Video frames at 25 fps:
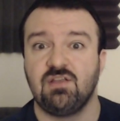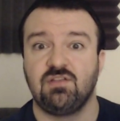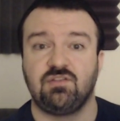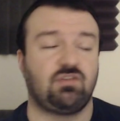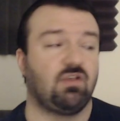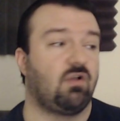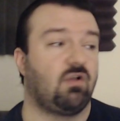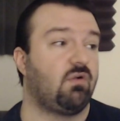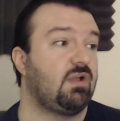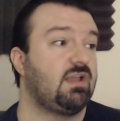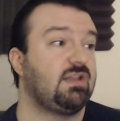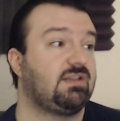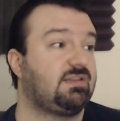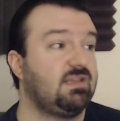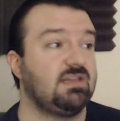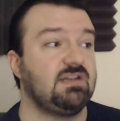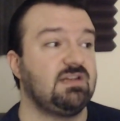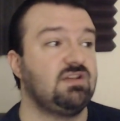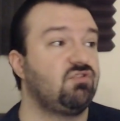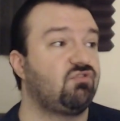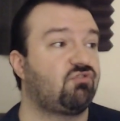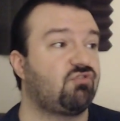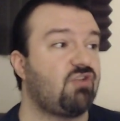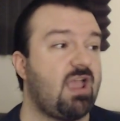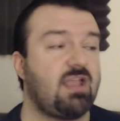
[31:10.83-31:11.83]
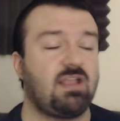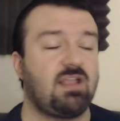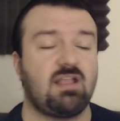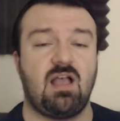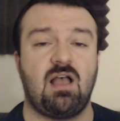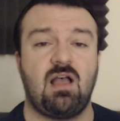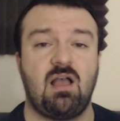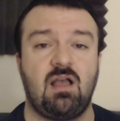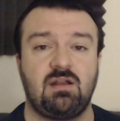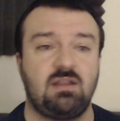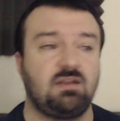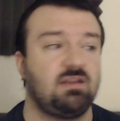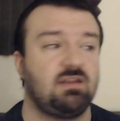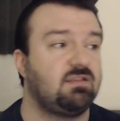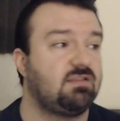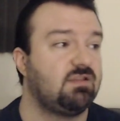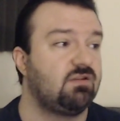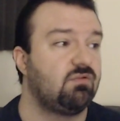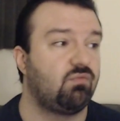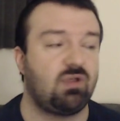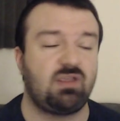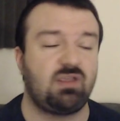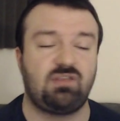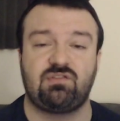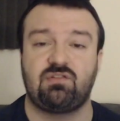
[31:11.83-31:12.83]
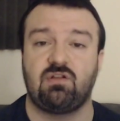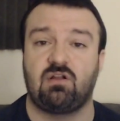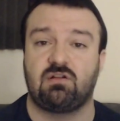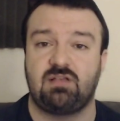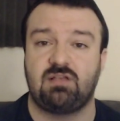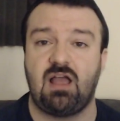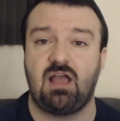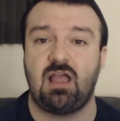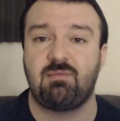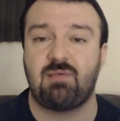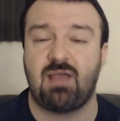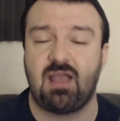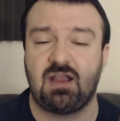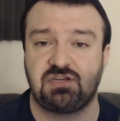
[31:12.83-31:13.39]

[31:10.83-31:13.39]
So it didn't drag on, and it didn't waste our time.